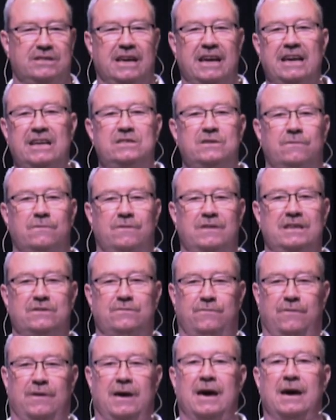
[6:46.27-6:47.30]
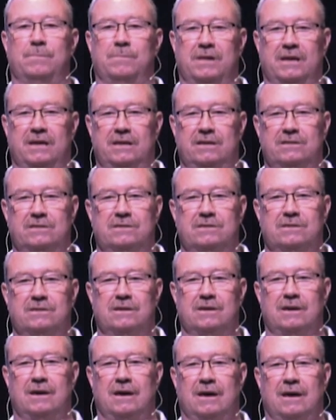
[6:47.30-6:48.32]
each of these families
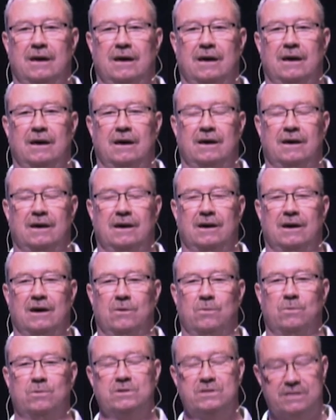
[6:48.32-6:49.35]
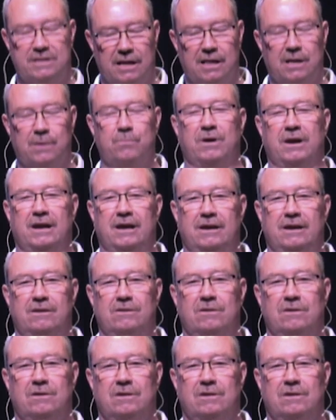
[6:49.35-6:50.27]
were celebrating.